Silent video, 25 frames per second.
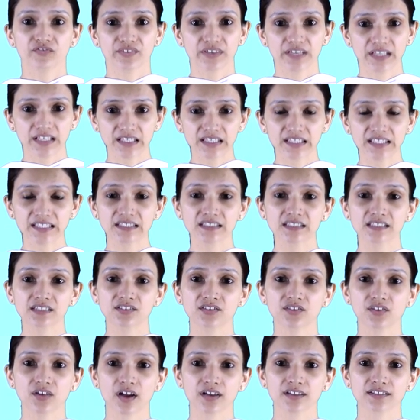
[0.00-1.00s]
illegal
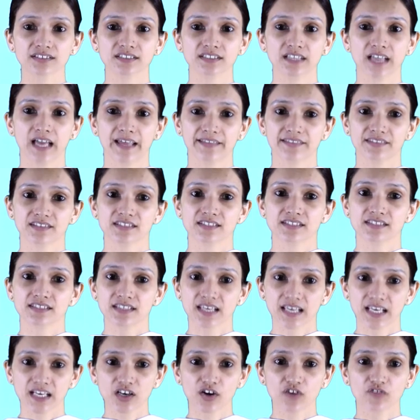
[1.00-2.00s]
drugs and the
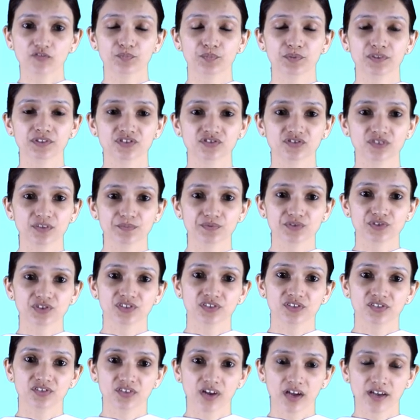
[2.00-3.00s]
sale of
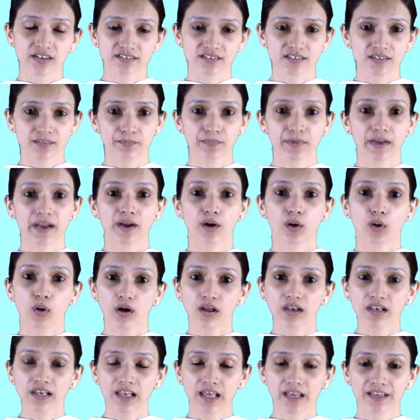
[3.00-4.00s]
prescription drugs by
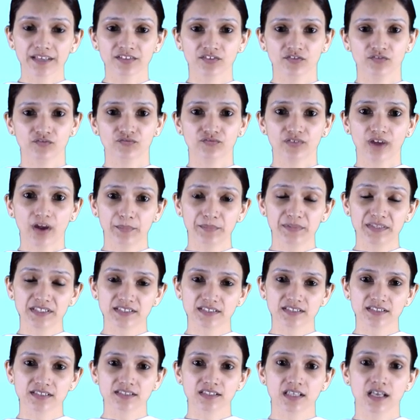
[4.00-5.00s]
online
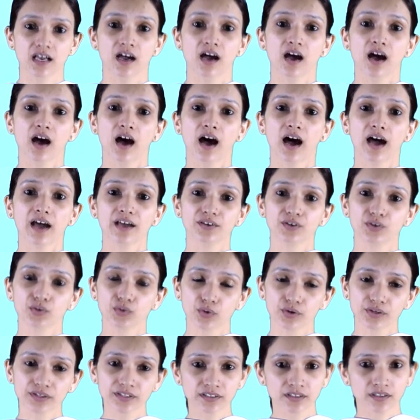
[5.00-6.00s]
pharmacists are
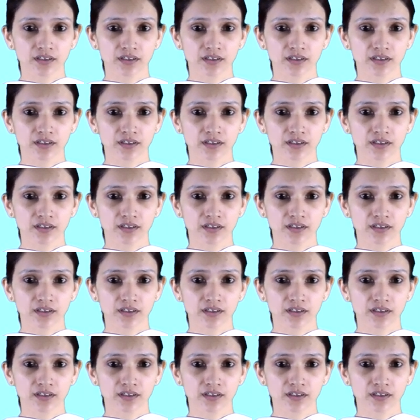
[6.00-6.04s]
growing